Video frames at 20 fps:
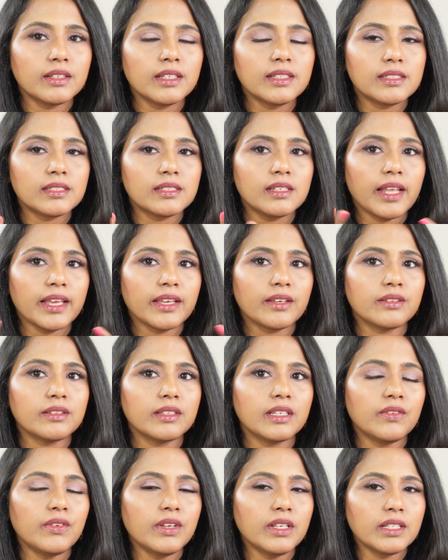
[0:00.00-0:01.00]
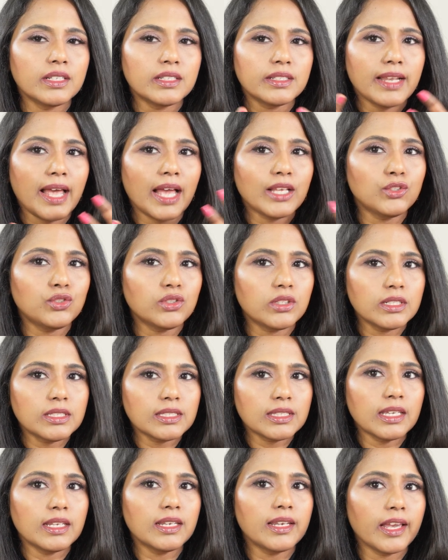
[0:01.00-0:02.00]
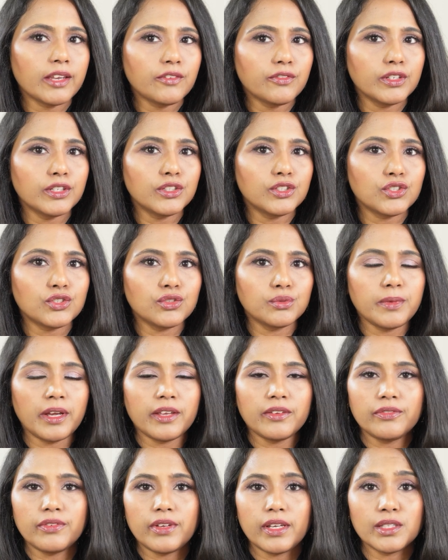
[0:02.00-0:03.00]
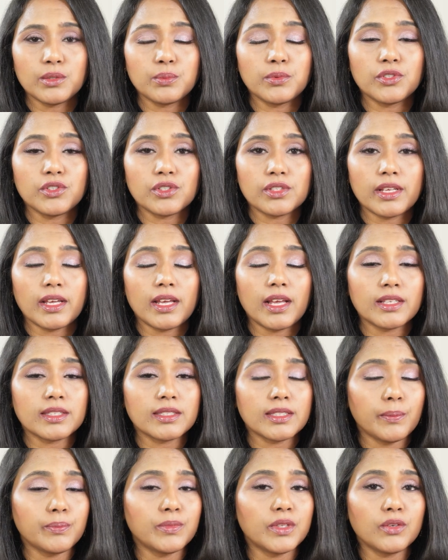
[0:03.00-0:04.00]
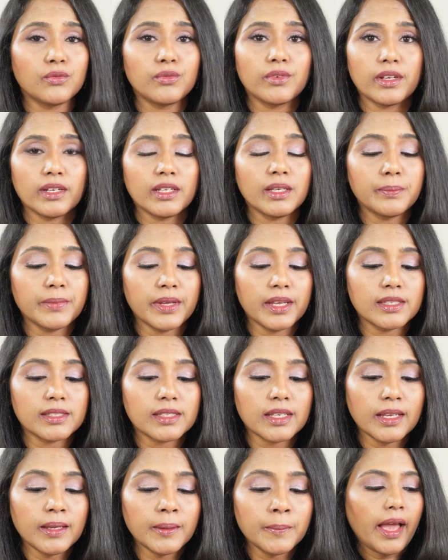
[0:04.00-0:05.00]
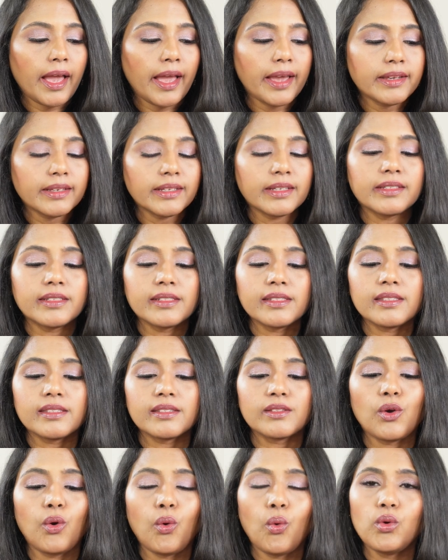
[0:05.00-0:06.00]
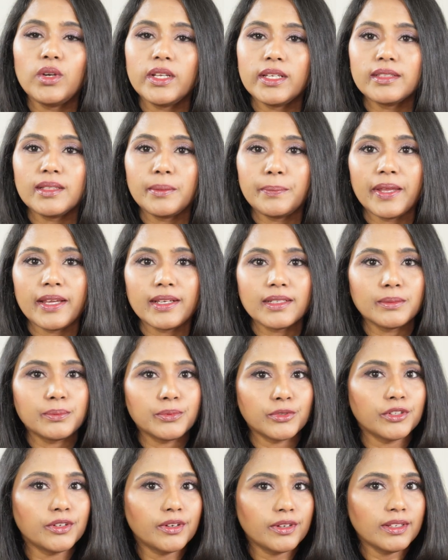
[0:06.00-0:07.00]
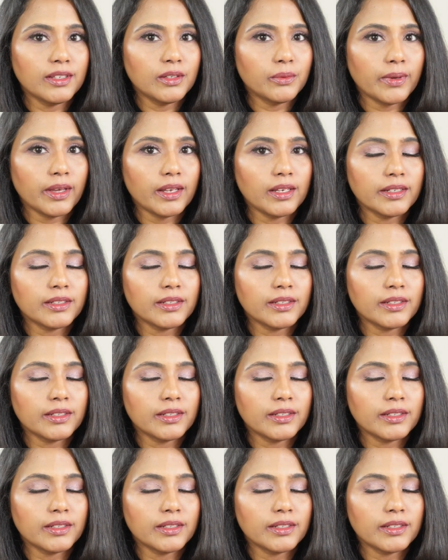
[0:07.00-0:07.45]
It's like giving that natural skin like finish to my face, which is something very amazing, and it is holding the makeup really well.